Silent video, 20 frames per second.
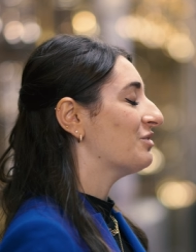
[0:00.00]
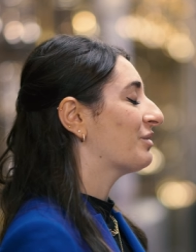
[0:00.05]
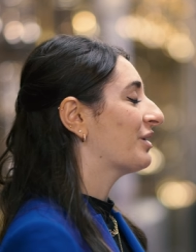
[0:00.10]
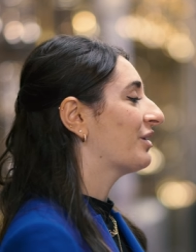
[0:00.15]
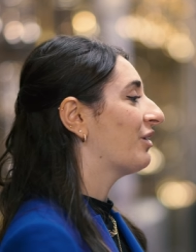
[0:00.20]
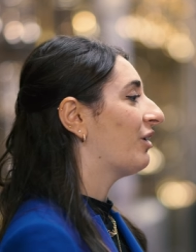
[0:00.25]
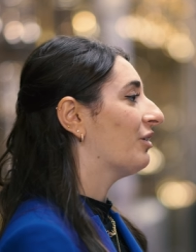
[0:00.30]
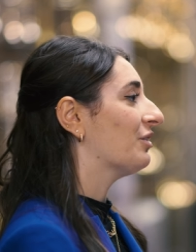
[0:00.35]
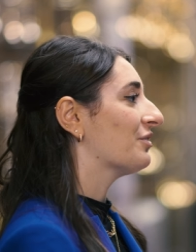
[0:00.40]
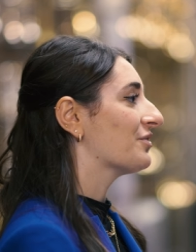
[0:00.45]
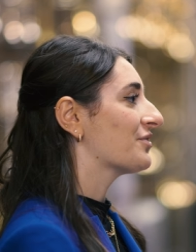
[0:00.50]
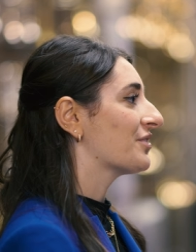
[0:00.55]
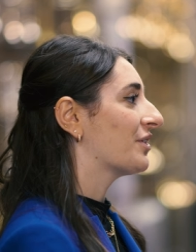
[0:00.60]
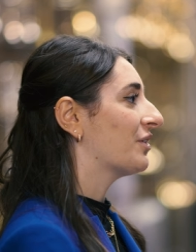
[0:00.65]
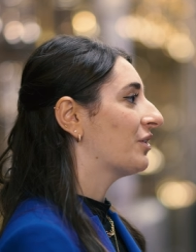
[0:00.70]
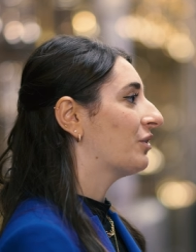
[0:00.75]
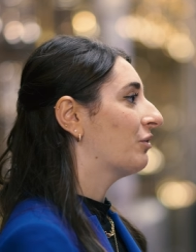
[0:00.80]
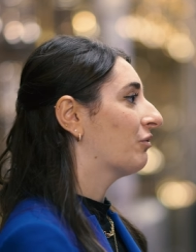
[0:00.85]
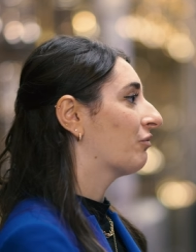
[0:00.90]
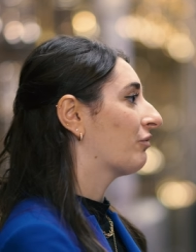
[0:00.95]
you can
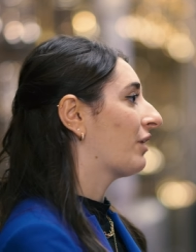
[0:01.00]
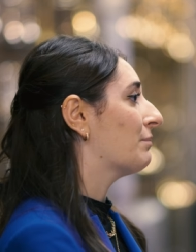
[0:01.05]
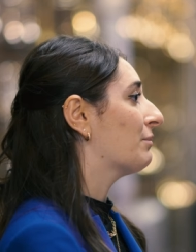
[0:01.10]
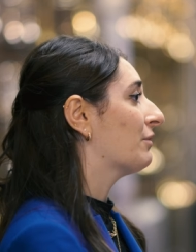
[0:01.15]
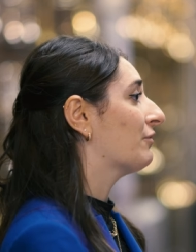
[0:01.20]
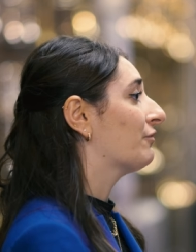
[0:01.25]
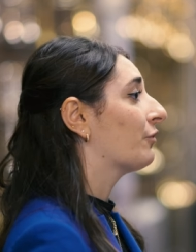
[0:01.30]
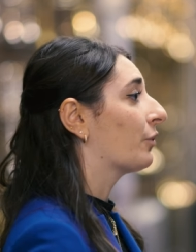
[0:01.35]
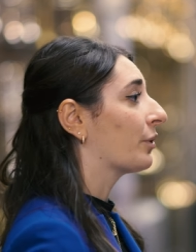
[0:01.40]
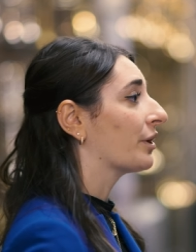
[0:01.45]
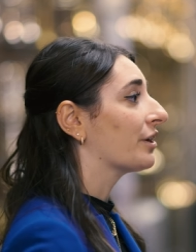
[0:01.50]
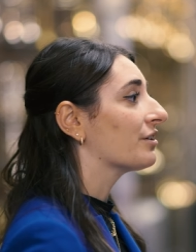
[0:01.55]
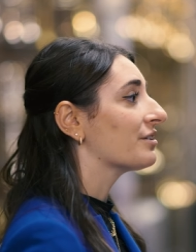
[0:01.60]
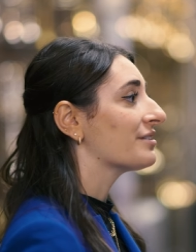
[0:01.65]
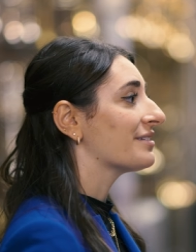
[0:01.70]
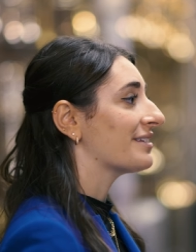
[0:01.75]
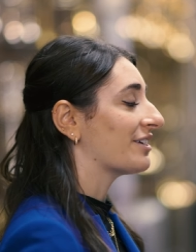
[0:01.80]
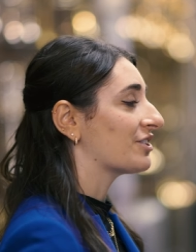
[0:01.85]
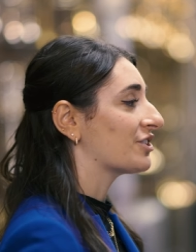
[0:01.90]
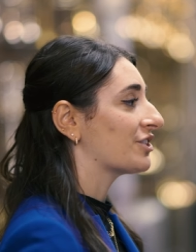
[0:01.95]
also right before your
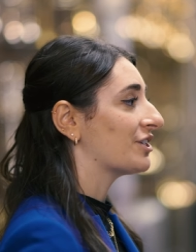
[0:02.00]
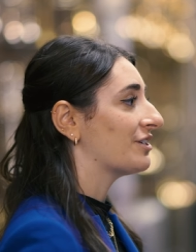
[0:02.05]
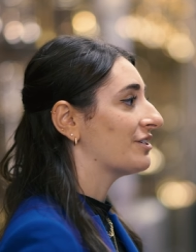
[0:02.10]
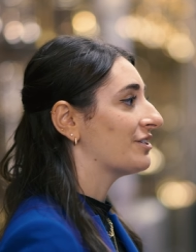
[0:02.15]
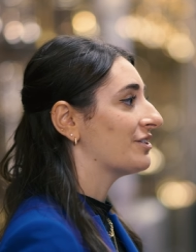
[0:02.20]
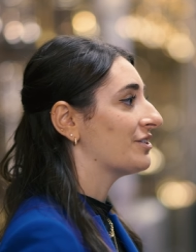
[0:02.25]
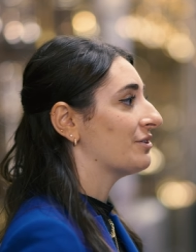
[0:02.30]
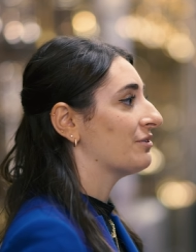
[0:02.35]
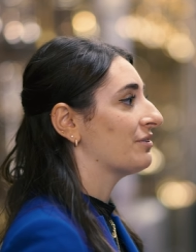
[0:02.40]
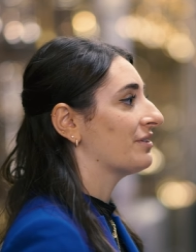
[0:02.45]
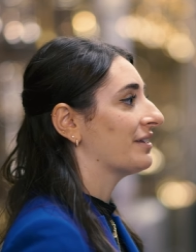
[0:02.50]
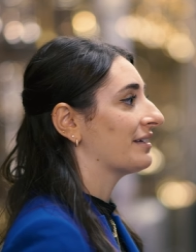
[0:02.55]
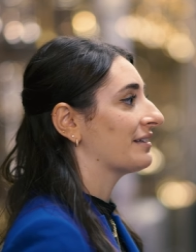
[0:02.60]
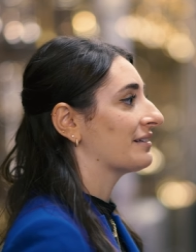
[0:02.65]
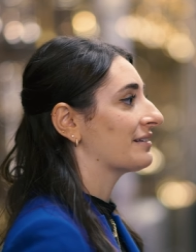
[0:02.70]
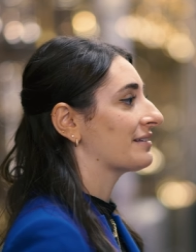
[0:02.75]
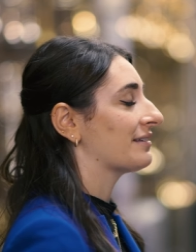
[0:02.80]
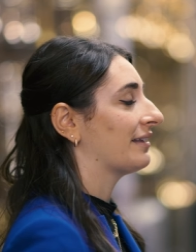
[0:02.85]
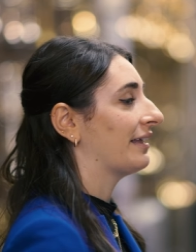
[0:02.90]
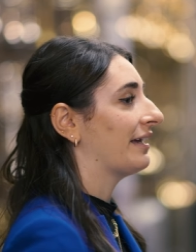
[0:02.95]
session do things